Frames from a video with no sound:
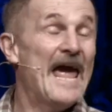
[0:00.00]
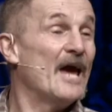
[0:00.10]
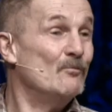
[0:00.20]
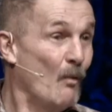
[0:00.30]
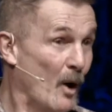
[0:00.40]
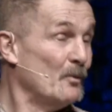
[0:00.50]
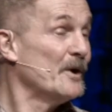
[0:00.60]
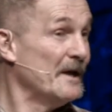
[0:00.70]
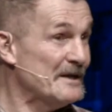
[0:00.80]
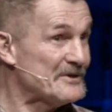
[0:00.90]
And what we're
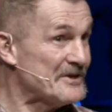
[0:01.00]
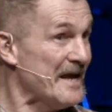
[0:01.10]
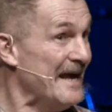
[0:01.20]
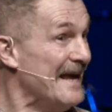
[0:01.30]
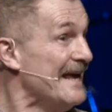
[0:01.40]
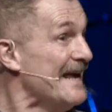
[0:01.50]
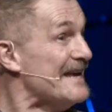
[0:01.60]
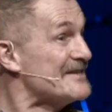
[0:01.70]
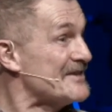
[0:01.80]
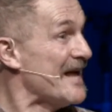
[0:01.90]
going to see
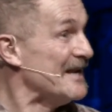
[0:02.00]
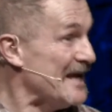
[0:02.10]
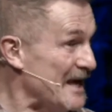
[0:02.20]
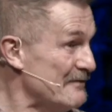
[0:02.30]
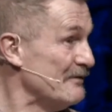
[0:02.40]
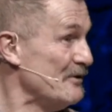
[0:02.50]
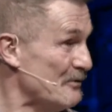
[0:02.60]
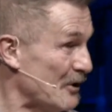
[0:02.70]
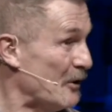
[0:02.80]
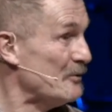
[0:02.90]
is that even
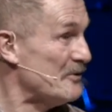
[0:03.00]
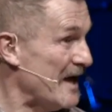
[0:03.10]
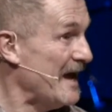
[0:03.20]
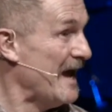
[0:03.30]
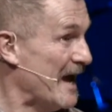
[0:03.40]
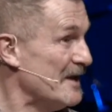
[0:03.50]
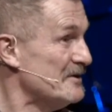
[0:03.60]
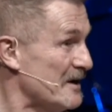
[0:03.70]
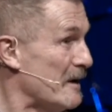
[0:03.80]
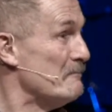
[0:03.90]
though they
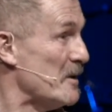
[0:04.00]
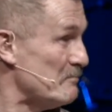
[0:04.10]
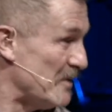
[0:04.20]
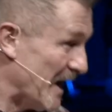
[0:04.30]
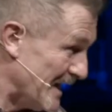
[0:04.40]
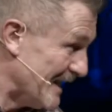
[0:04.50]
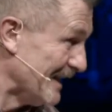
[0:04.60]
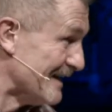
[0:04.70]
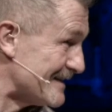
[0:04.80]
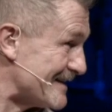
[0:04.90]
end up
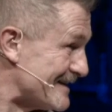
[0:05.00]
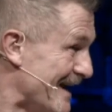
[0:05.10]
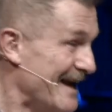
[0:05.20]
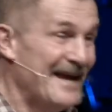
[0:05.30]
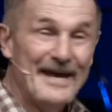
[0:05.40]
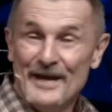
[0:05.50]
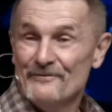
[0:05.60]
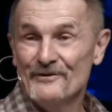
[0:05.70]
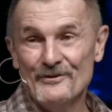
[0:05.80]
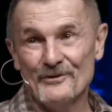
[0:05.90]
penniless,
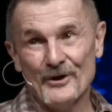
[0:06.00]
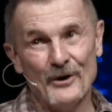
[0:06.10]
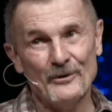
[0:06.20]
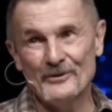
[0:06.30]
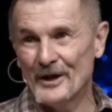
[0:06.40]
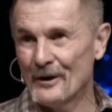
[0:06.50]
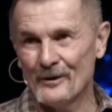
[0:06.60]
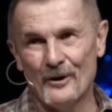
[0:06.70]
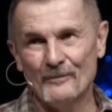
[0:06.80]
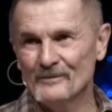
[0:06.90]
even though they are
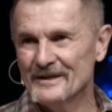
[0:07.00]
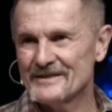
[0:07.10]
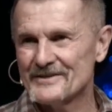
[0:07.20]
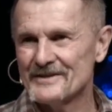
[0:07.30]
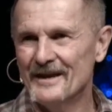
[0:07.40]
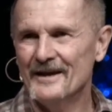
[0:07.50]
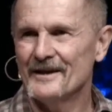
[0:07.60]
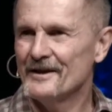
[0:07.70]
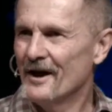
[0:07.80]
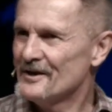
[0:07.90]
homeless,
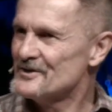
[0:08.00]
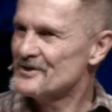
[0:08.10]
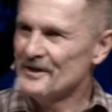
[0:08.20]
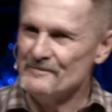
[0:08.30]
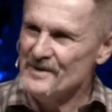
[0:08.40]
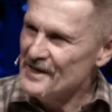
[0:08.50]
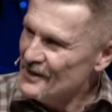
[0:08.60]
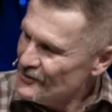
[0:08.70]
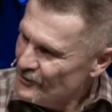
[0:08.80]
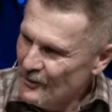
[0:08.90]
God is going to
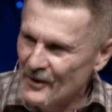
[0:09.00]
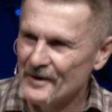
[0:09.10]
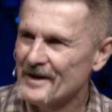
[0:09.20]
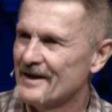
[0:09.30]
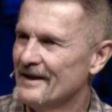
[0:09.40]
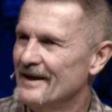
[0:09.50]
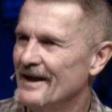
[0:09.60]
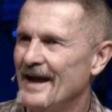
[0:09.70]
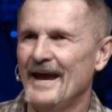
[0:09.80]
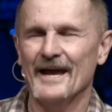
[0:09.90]
begin to work,
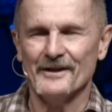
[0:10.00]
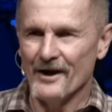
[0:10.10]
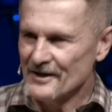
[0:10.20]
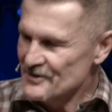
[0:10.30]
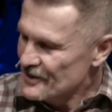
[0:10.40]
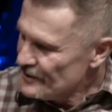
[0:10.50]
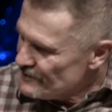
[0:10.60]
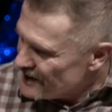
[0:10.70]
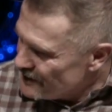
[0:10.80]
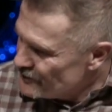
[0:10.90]
and God is going to
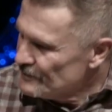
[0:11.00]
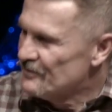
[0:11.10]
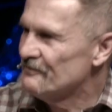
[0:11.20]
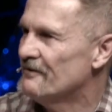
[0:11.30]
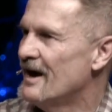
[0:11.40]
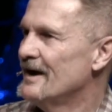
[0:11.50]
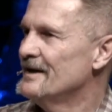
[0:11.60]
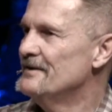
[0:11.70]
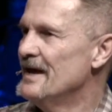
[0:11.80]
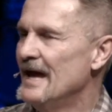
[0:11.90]
begin to
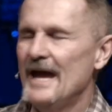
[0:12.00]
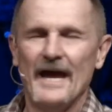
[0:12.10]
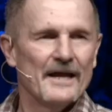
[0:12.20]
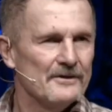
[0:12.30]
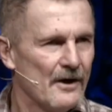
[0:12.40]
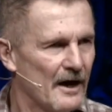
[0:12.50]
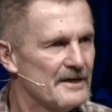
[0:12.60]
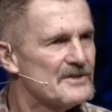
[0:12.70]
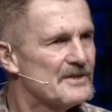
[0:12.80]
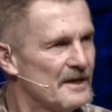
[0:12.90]
provide, and
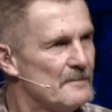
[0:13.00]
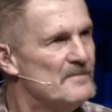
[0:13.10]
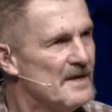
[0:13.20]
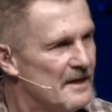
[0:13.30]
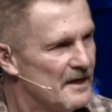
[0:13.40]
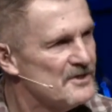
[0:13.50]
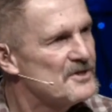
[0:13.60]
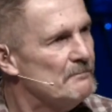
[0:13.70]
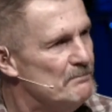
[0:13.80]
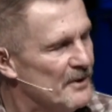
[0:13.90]
God is going to begin
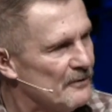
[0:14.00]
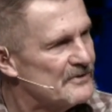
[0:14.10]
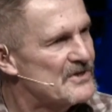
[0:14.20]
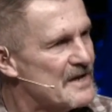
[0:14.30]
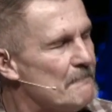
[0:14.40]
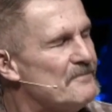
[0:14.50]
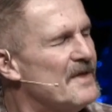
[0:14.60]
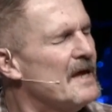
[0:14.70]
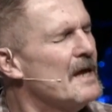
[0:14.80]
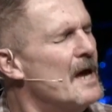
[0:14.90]
to build
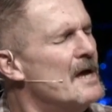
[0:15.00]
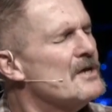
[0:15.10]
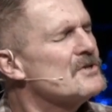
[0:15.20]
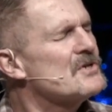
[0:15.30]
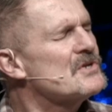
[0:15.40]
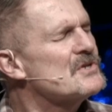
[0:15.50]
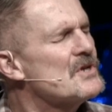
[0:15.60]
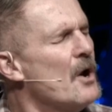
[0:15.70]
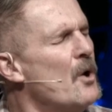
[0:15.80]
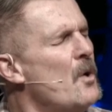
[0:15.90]
something
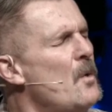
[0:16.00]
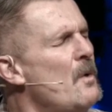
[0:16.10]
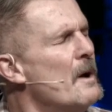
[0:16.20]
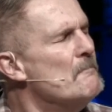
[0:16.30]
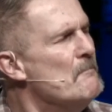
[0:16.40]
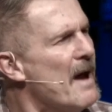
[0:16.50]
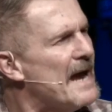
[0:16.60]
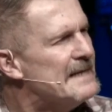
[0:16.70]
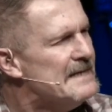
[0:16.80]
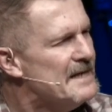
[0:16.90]
so
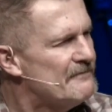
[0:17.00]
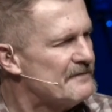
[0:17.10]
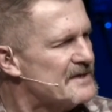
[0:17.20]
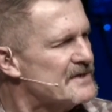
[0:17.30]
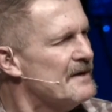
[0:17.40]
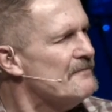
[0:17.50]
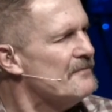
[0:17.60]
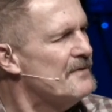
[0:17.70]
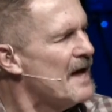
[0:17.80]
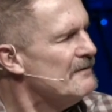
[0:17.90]

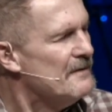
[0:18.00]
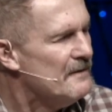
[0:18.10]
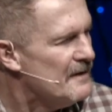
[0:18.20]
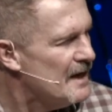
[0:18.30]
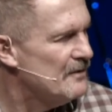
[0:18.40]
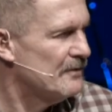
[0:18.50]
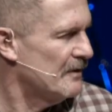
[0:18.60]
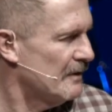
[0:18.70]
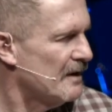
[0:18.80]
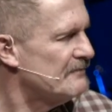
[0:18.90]
magnificent that
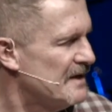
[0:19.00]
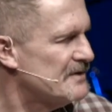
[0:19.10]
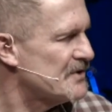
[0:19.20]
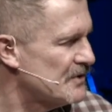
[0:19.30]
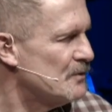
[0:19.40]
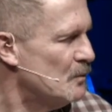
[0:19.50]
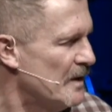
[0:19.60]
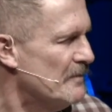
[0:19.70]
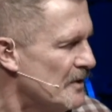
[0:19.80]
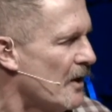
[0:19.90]
neither of these two
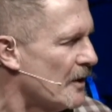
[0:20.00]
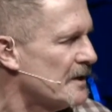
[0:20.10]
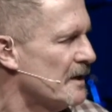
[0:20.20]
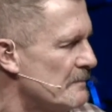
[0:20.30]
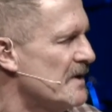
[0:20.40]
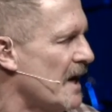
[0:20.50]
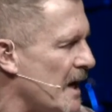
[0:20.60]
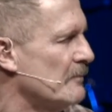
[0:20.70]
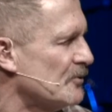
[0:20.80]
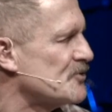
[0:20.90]
women are going to be
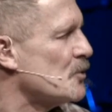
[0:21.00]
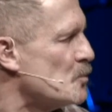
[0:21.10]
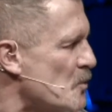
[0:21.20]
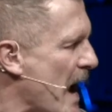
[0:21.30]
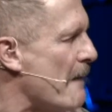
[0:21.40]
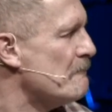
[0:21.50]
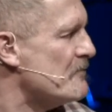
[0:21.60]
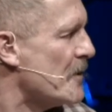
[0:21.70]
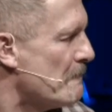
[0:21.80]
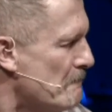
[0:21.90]
able to
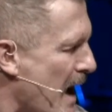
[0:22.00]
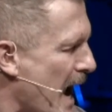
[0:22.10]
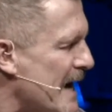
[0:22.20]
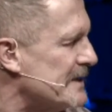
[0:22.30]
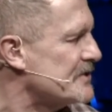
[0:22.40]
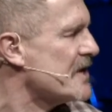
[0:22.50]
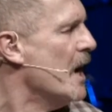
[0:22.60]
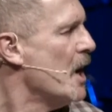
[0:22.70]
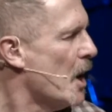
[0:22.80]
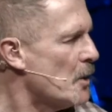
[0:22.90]
wrap their minds
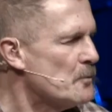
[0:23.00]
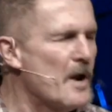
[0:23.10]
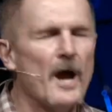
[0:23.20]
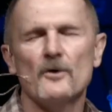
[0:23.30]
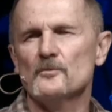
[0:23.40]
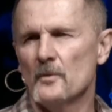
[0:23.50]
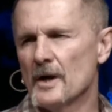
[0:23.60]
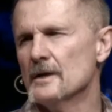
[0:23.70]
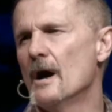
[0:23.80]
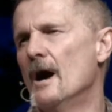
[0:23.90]
around
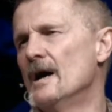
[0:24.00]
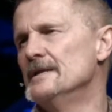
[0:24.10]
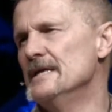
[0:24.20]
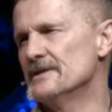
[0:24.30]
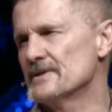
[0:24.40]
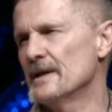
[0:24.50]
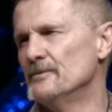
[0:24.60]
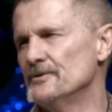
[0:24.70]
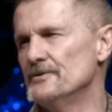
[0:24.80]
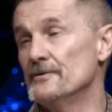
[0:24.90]
what God is
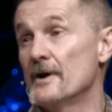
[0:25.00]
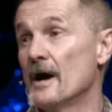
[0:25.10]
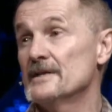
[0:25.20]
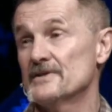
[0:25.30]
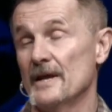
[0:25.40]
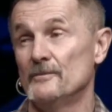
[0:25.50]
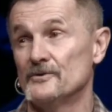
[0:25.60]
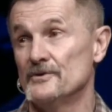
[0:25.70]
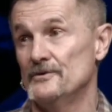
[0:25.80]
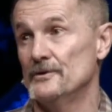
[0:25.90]
able to do. God is able
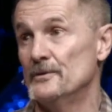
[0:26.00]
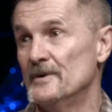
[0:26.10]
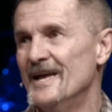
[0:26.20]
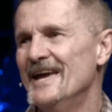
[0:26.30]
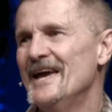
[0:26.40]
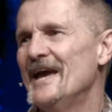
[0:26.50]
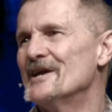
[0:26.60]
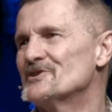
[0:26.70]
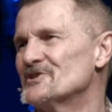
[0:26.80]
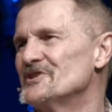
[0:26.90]
to do
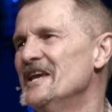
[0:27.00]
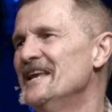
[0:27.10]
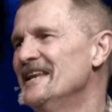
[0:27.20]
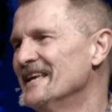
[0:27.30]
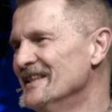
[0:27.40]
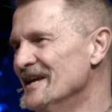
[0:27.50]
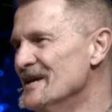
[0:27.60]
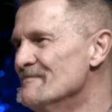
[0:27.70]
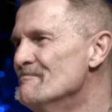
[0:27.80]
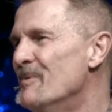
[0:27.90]

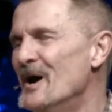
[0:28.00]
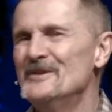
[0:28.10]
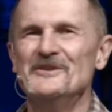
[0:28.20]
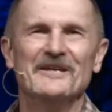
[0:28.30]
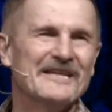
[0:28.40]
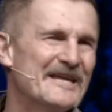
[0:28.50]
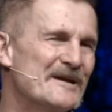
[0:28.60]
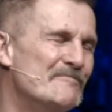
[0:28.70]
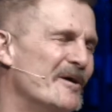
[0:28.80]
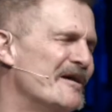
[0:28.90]
exceedingly
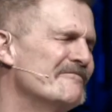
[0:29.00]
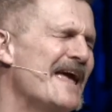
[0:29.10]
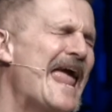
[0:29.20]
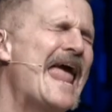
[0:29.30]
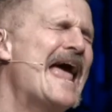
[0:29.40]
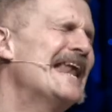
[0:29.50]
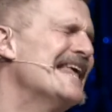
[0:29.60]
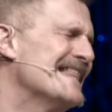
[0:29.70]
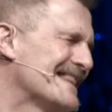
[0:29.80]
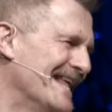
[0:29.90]
abundantly above
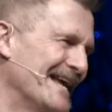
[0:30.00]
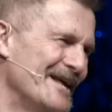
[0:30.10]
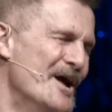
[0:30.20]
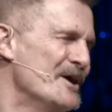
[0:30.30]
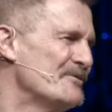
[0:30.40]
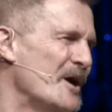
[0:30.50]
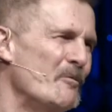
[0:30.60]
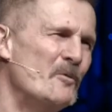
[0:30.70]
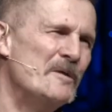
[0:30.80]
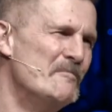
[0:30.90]
anything
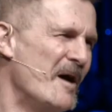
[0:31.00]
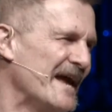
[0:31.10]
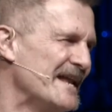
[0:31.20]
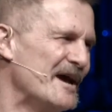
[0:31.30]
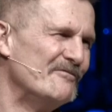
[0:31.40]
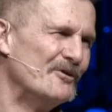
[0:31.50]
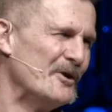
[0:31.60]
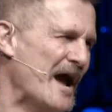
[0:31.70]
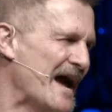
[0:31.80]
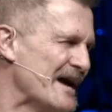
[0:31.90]
that we might
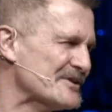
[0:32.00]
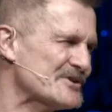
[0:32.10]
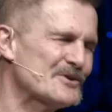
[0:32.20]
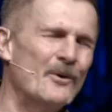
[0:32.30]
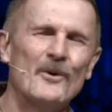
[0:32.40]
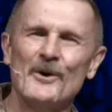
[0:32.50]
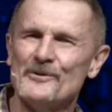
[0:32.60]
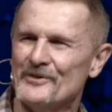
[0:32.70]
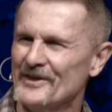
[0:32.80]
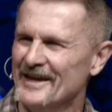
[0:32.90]
ever ask or
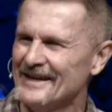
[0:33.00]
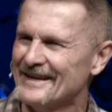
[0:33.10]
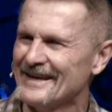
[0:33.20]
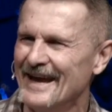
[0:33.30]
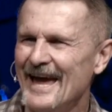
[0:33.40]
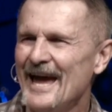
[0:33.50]
think.